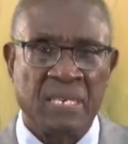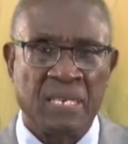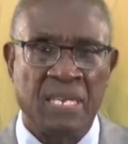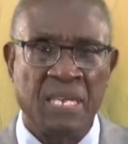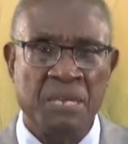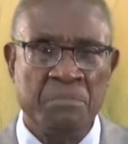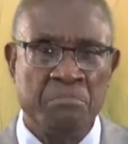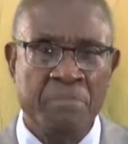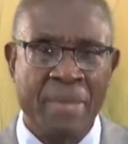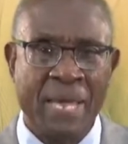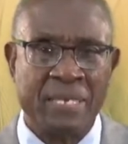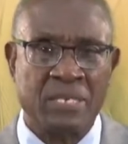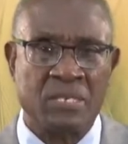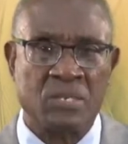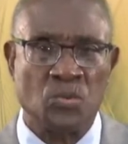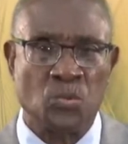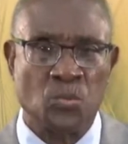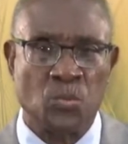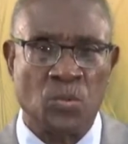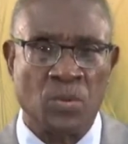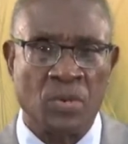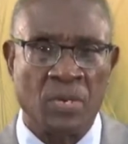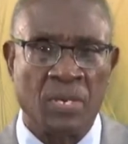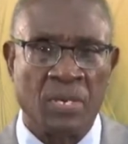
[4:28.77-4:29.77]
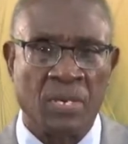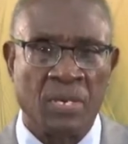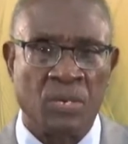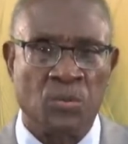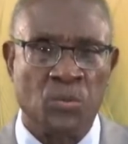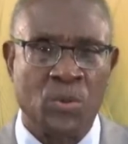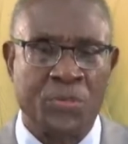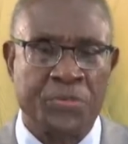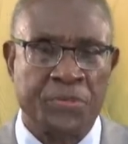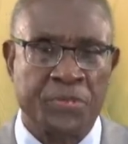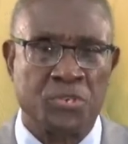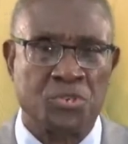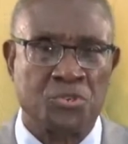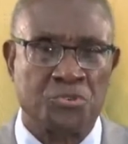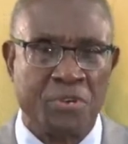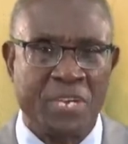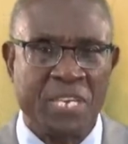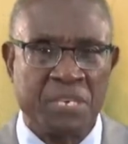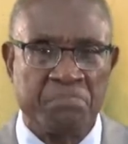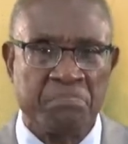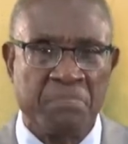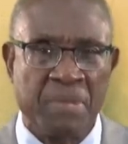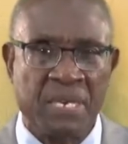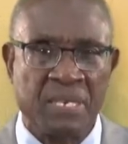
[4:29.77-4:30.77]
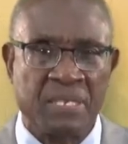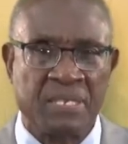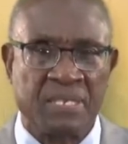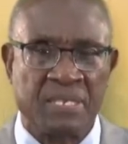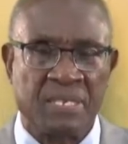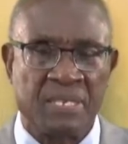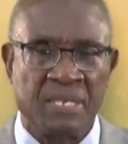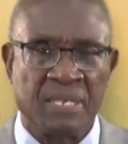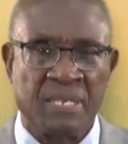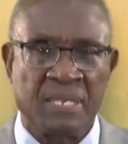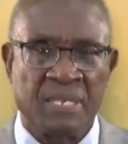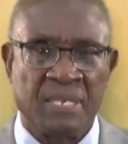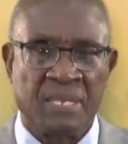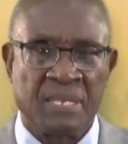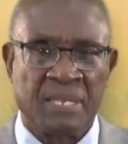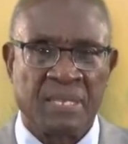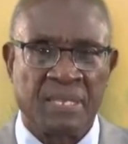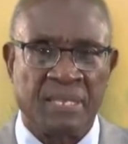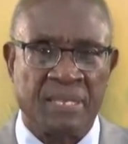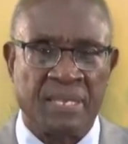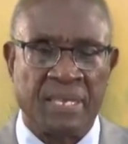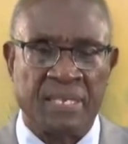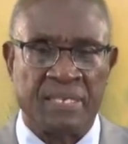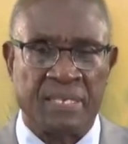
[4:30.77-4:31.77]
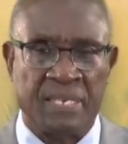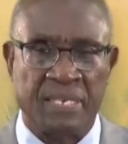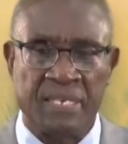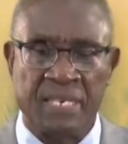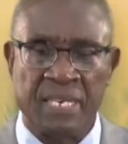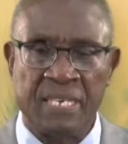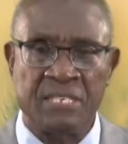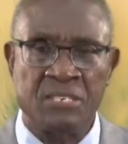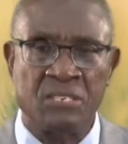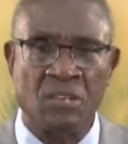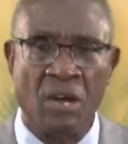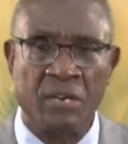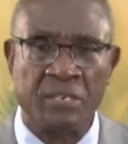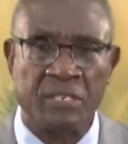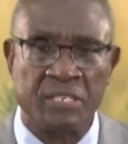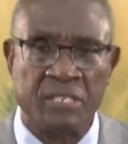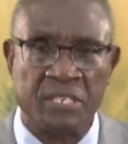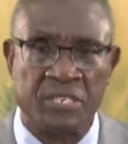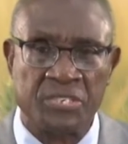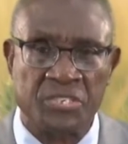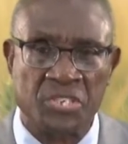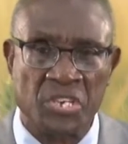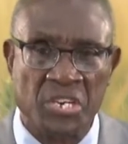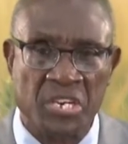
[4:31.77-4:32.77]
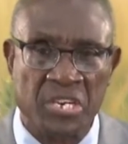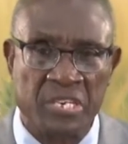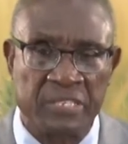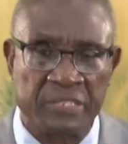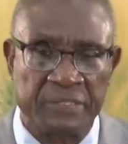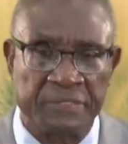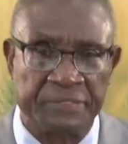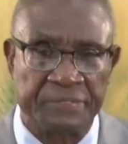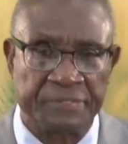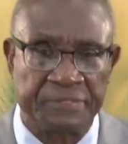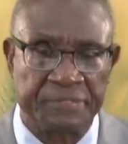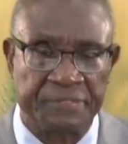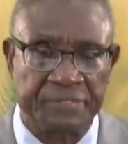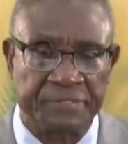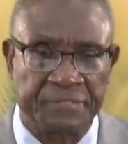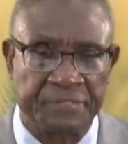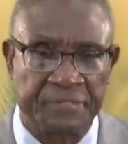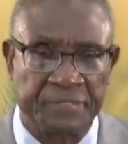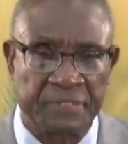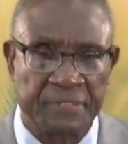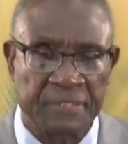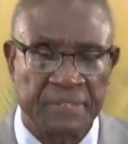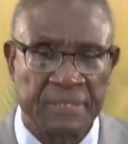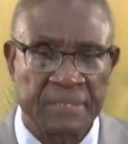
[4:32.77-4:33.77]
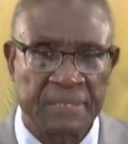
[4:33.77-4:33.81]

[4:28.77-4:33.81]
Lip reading: he met with treatment that he did not deserve.